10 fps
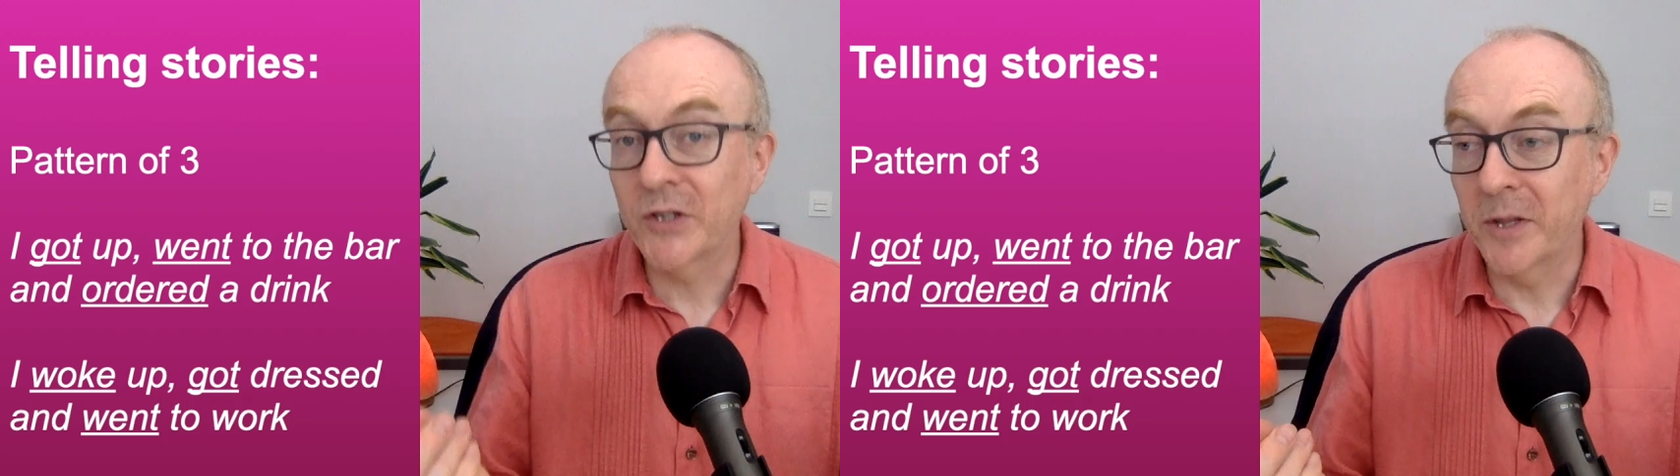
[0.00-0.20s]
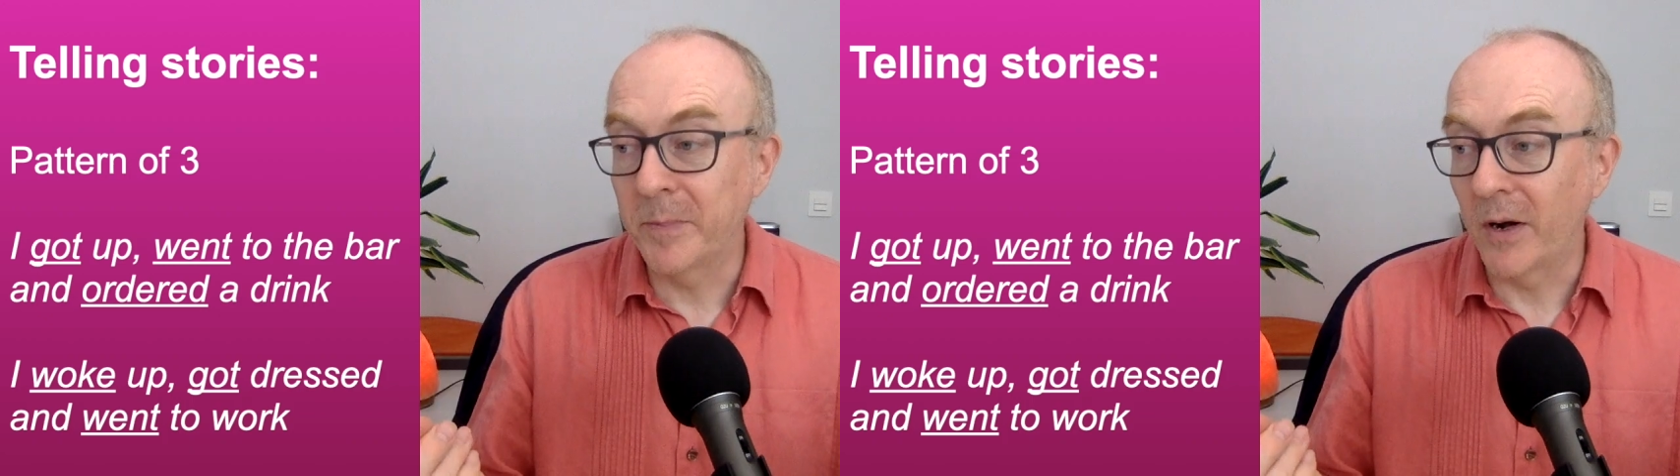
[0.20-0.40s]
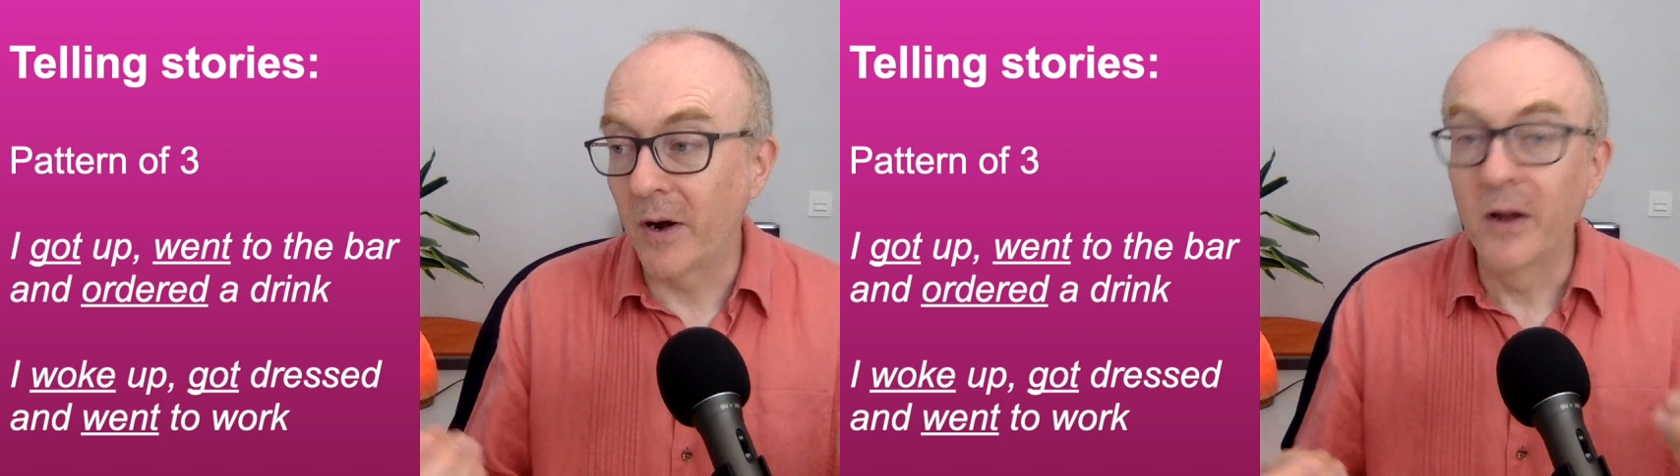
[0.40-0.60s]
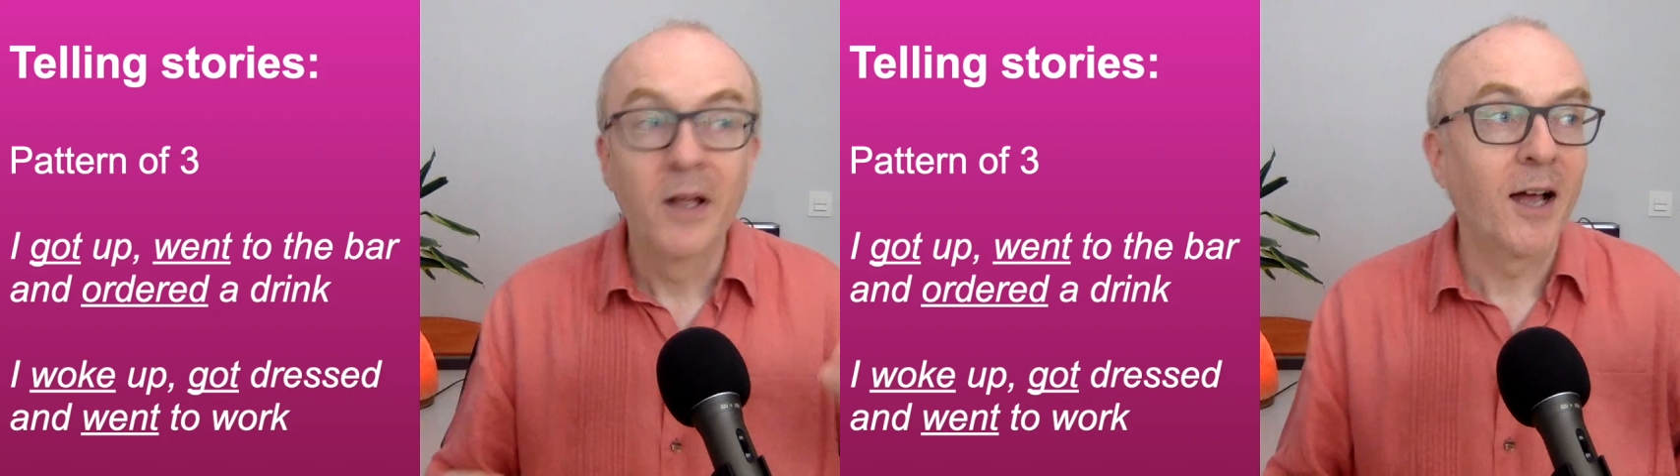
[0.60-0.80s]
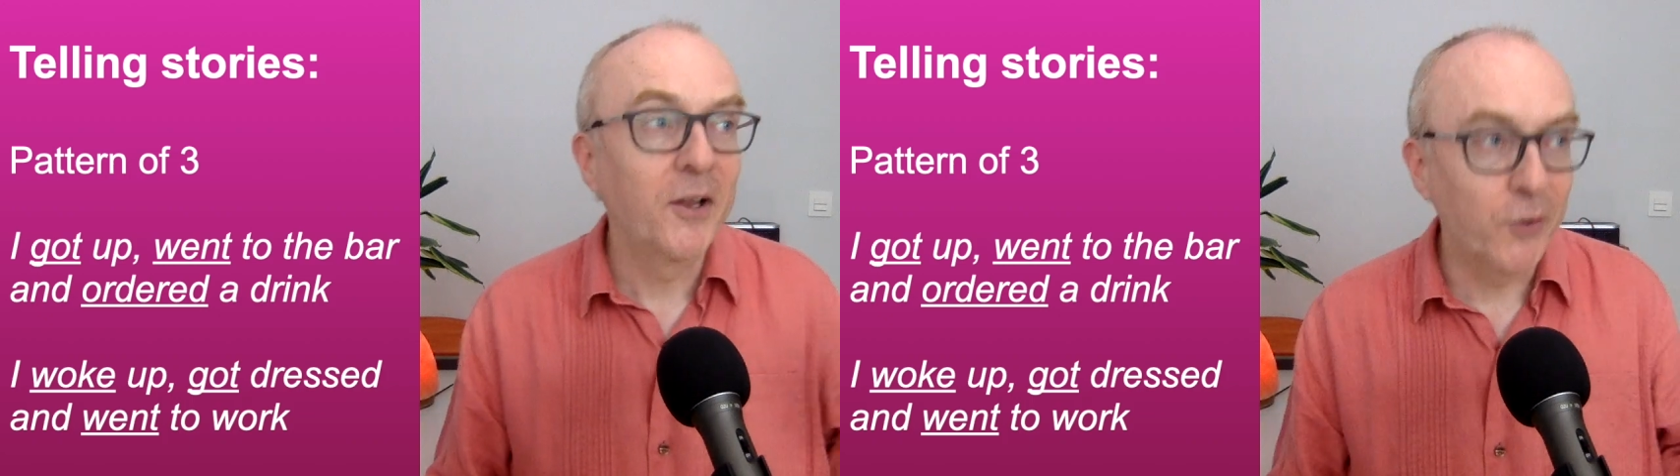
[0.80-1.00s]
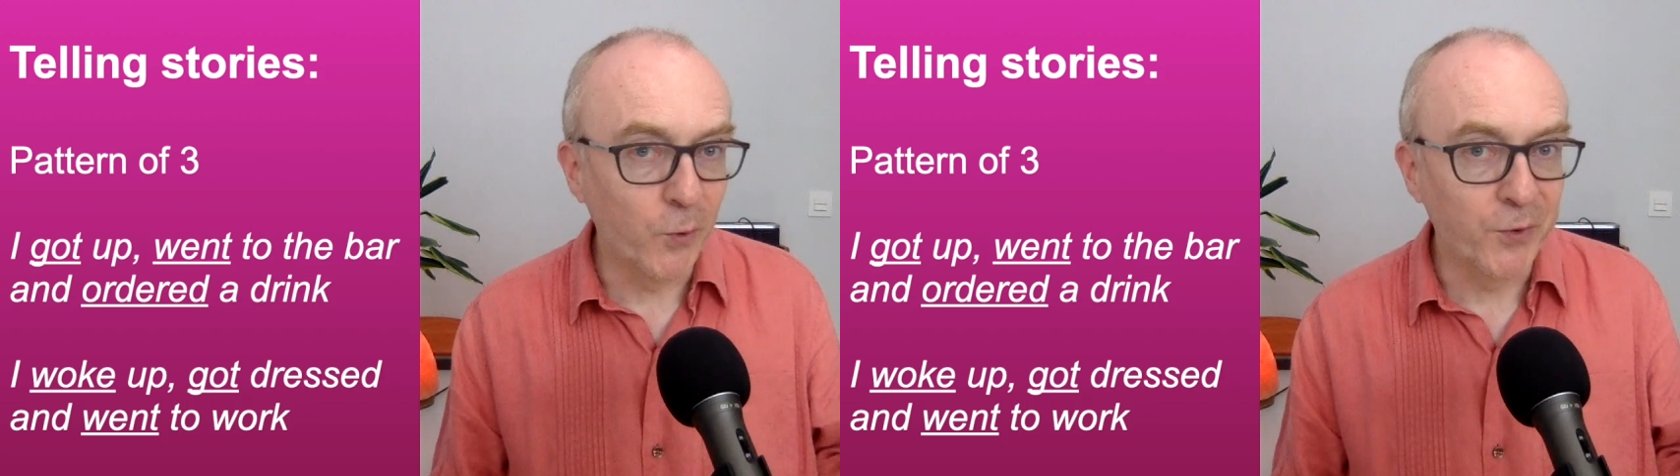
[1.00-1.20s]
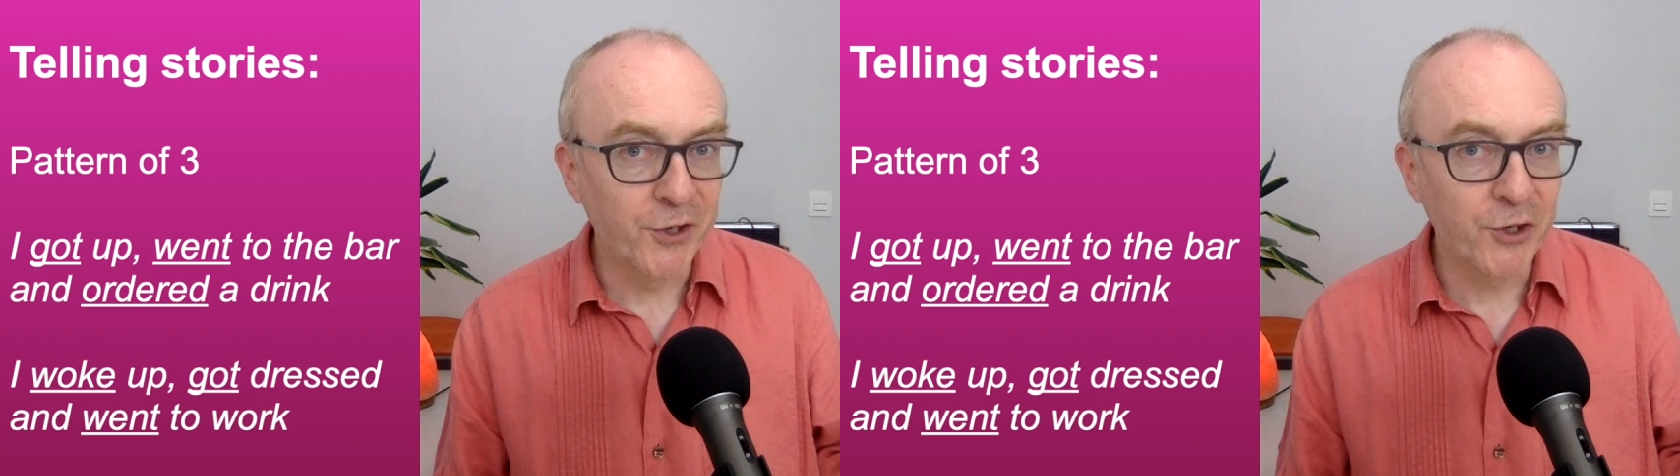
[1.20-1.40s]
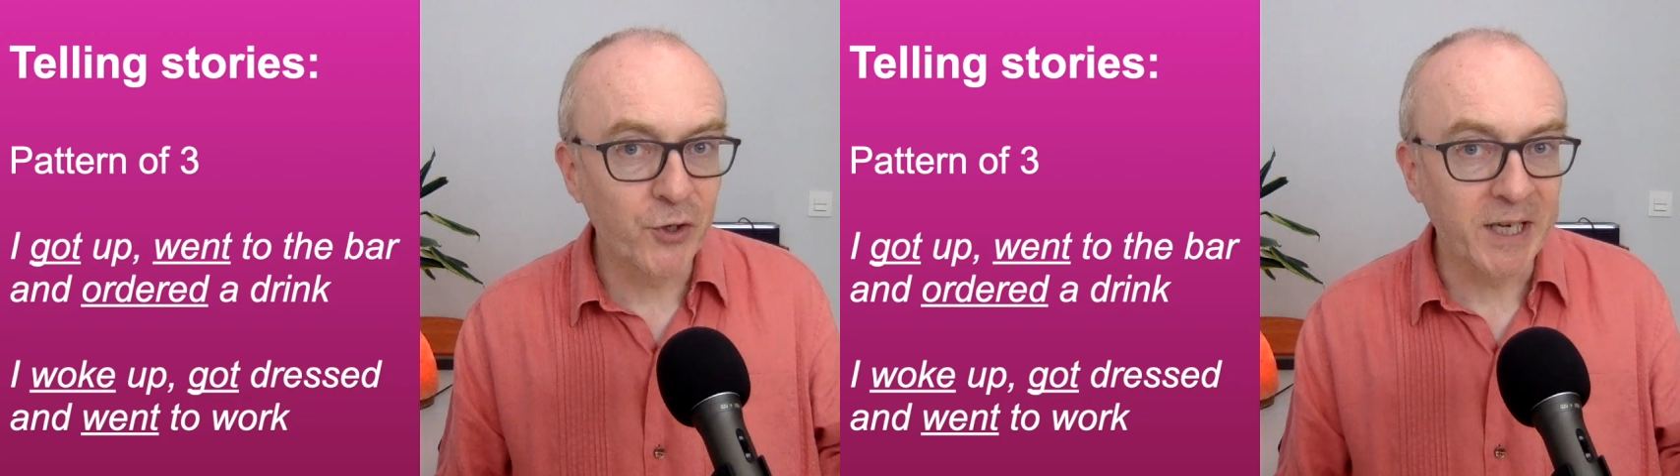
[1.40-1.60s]
to the bar, and
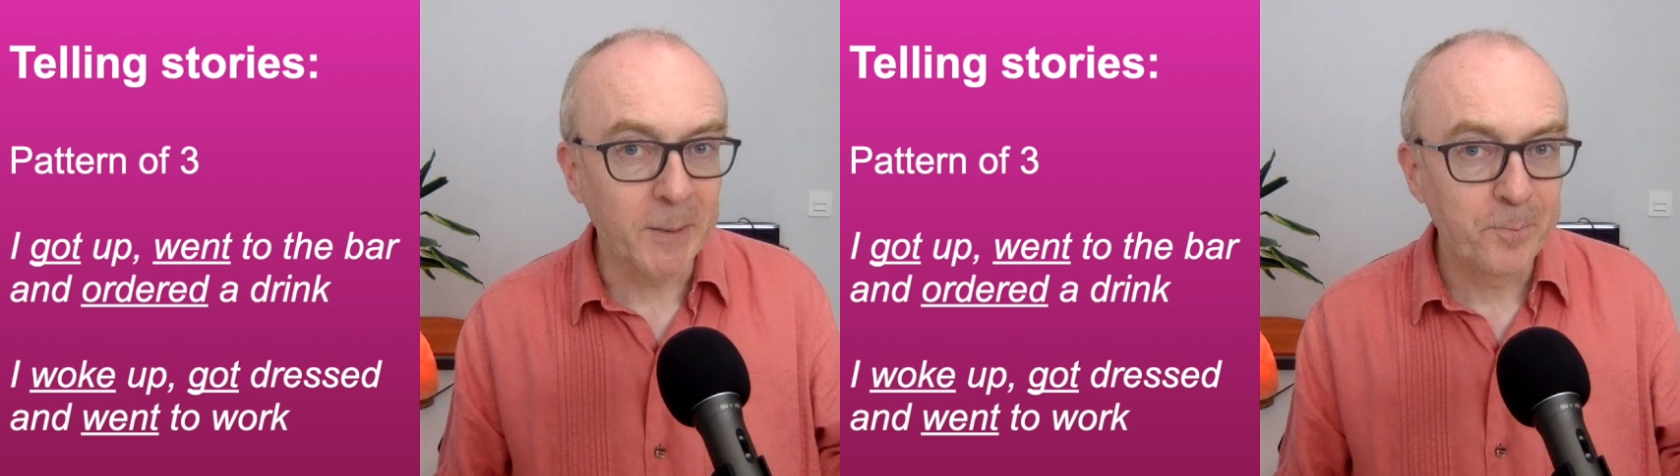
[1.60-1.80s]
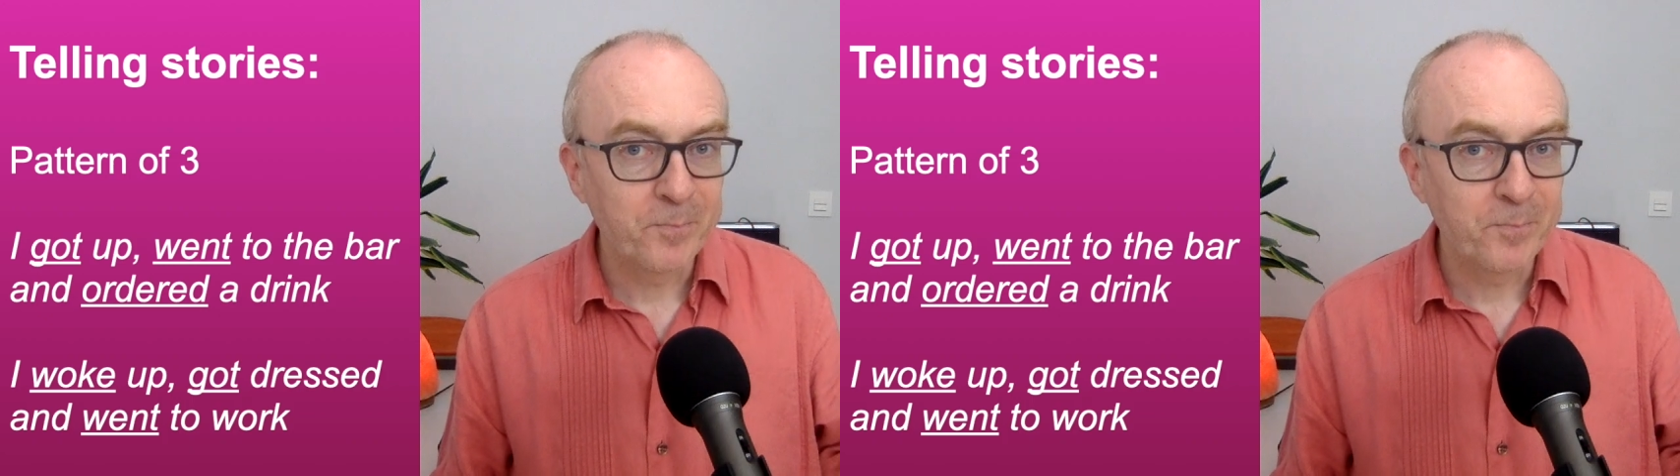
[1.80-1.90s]
ordered a drink.